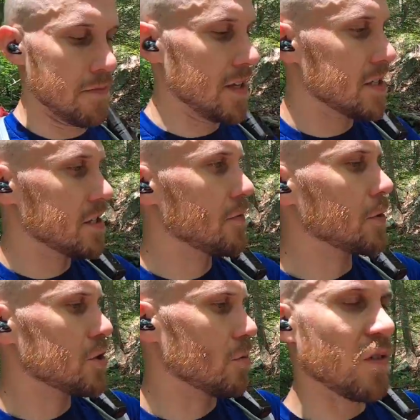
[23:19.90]
This
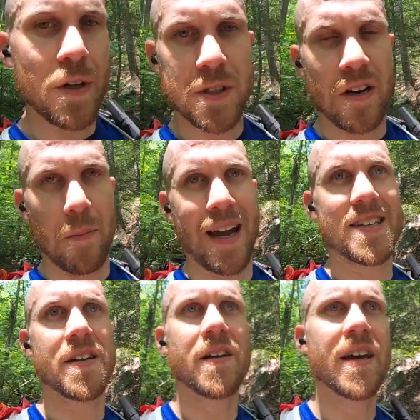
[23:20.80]
filter will filter out
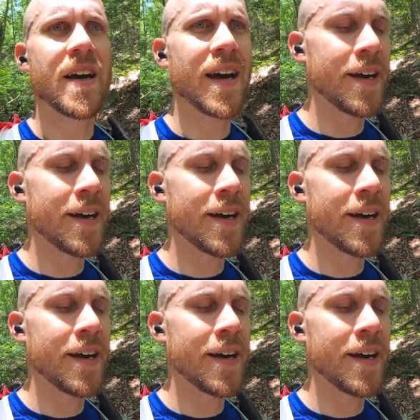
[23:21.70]
bacteria,